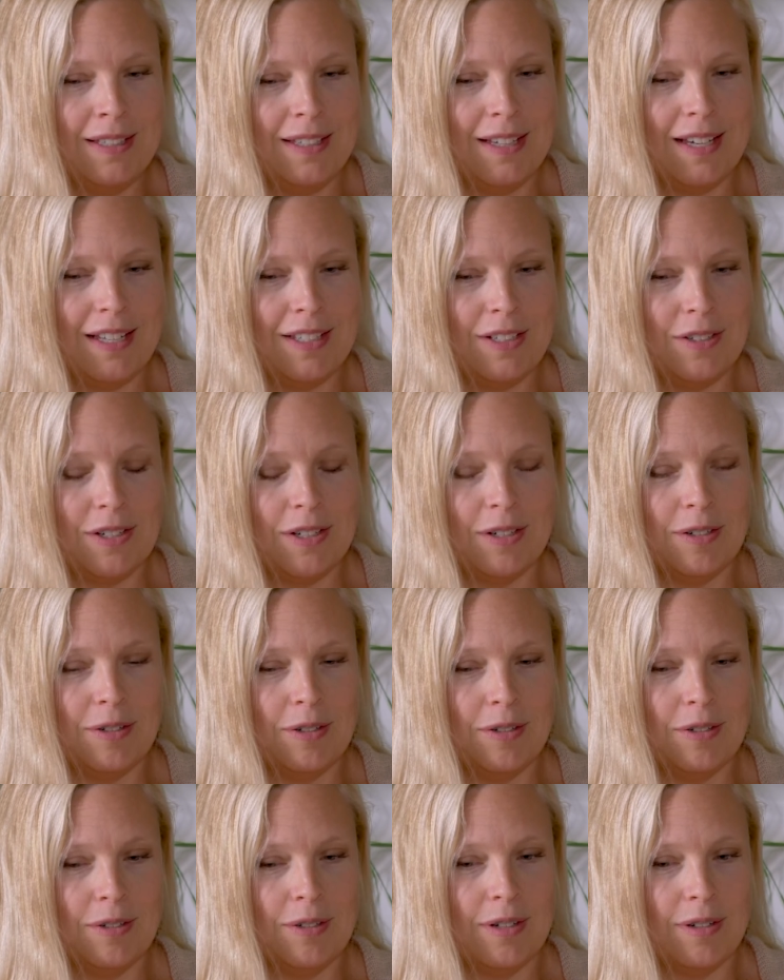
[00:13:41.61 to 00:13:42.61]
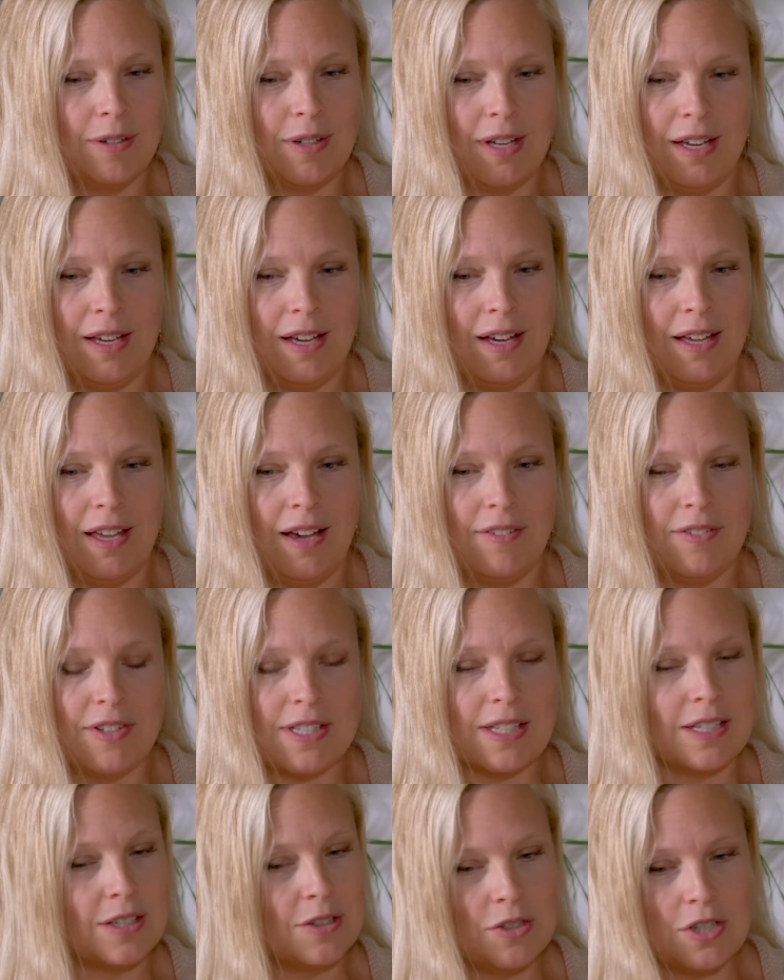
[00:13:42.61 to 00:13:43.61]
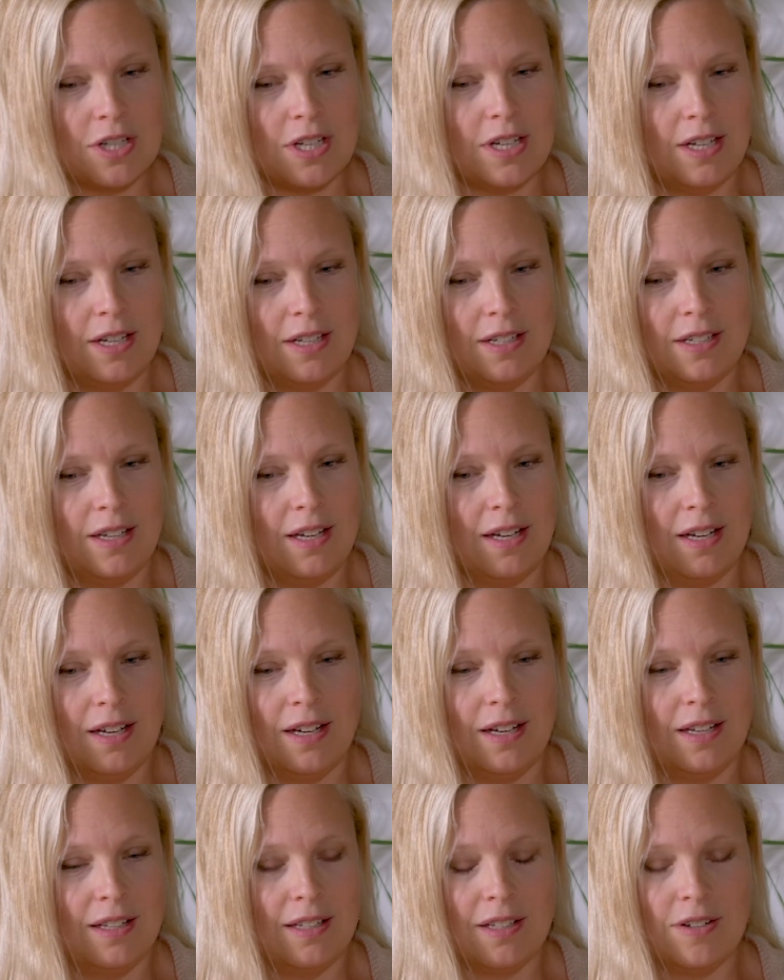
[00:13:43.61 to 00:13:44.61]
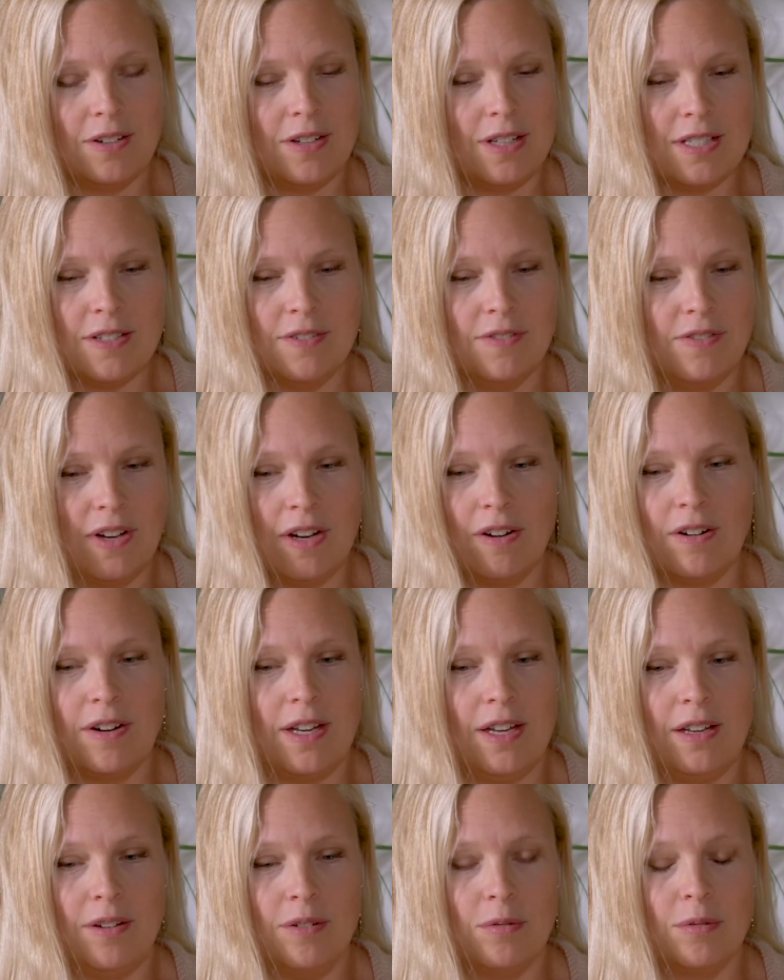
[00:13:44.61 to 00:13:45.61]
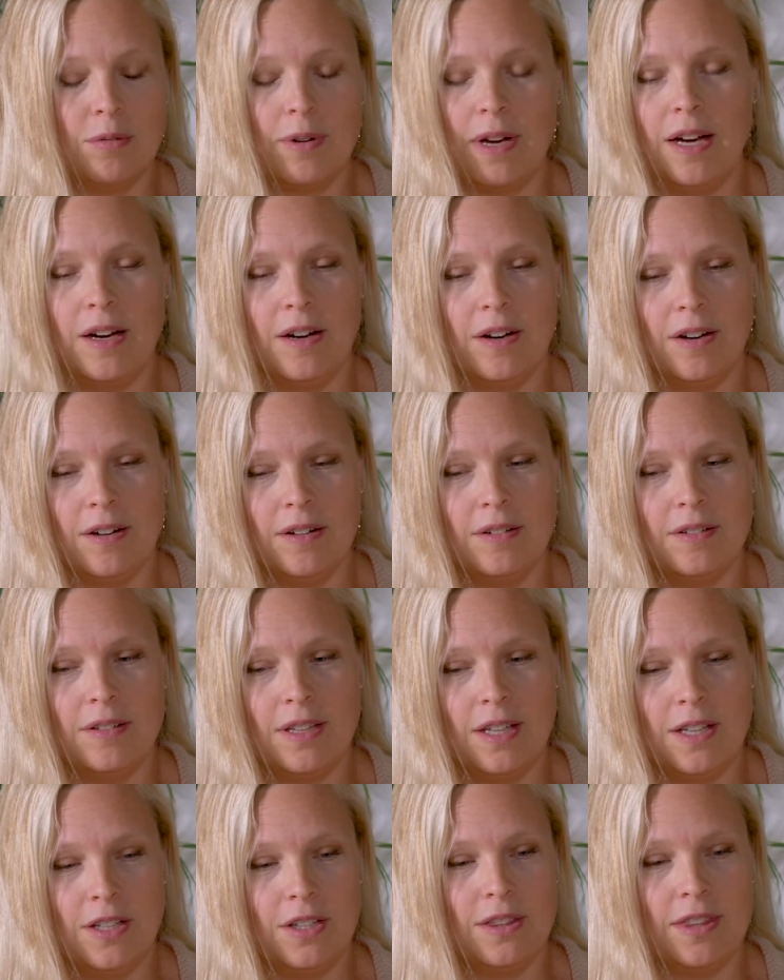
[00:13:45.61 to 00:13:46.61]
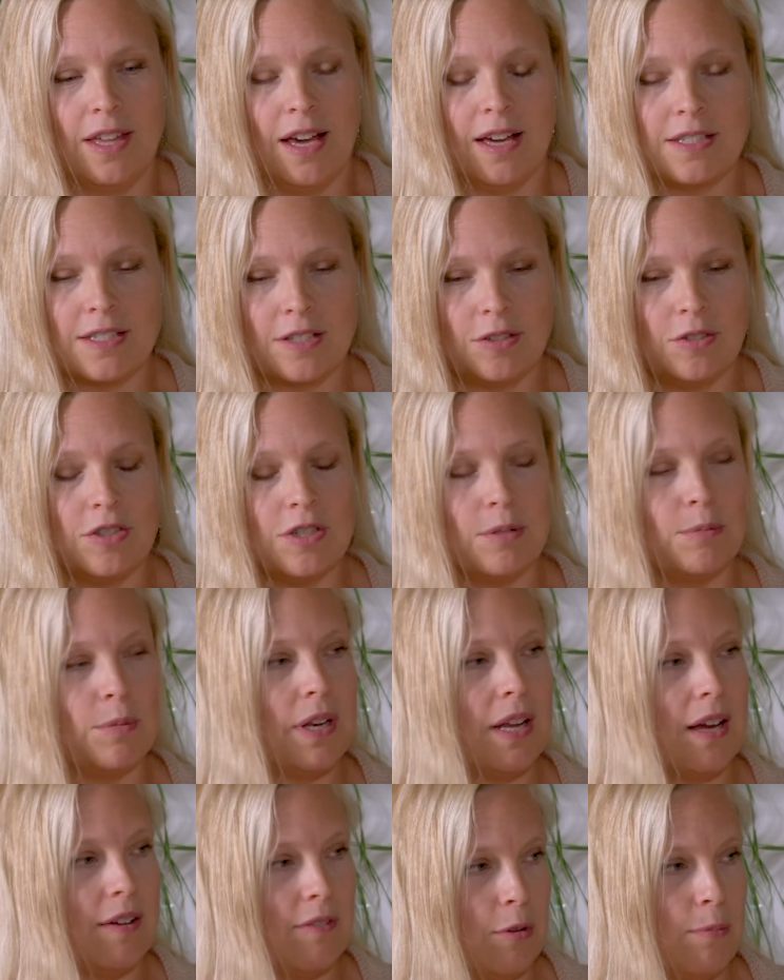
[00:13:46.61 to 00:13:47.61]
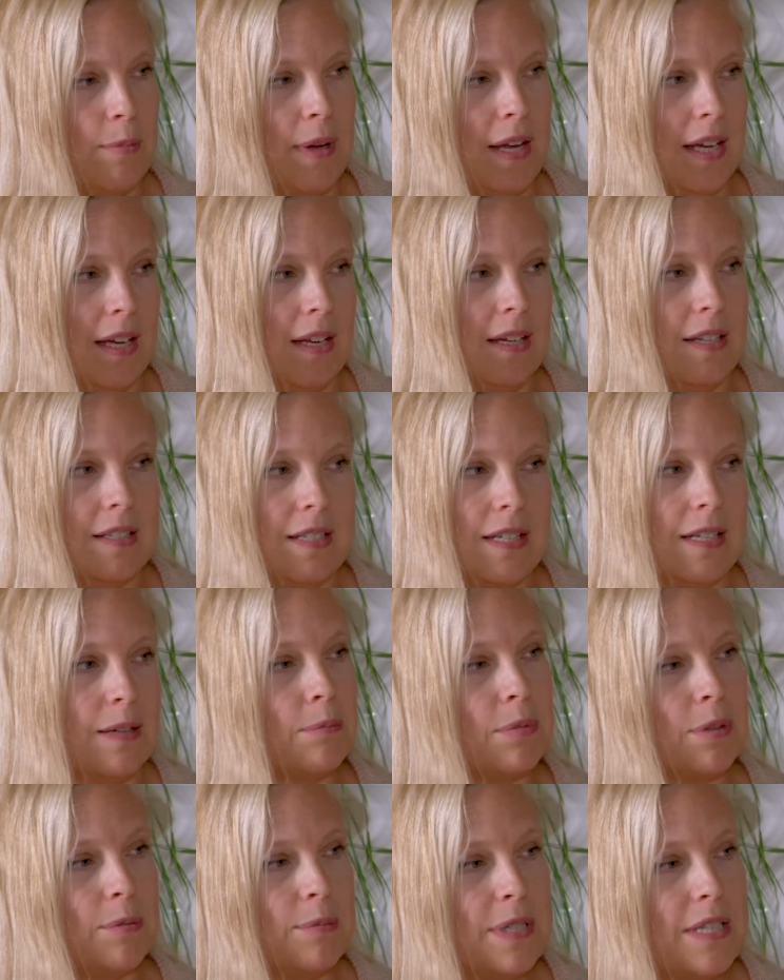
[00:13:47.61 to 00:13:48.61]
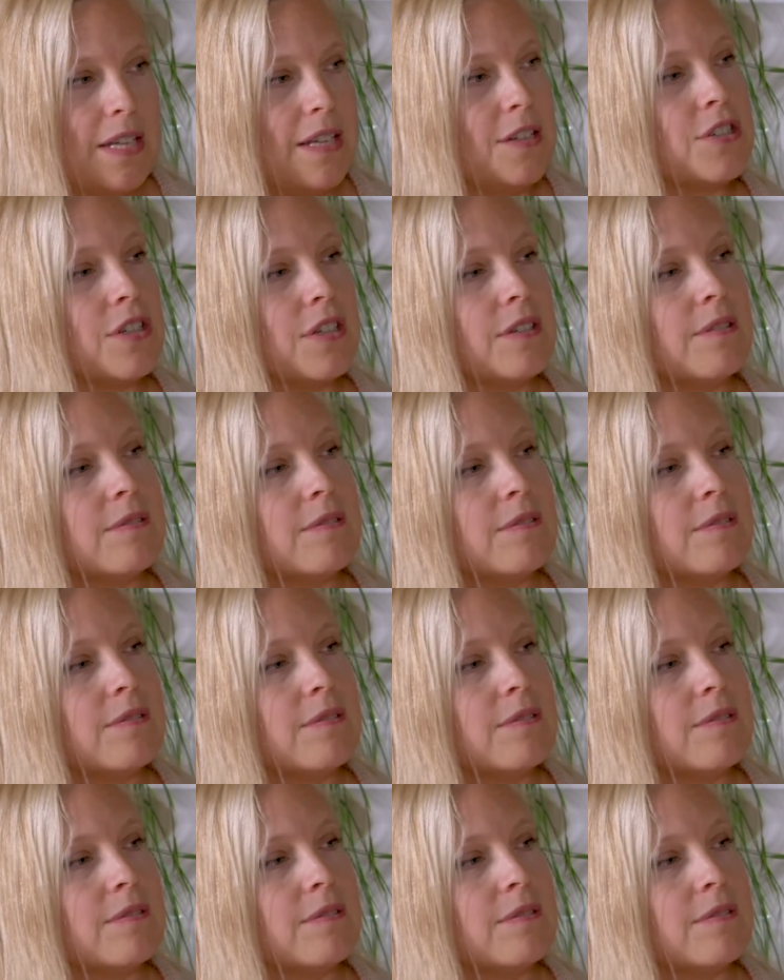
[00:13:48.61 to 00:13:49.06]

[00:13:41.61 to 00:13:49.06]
and you go, okay, I have a solution, and it's very rare that solution would ever make it into implementation.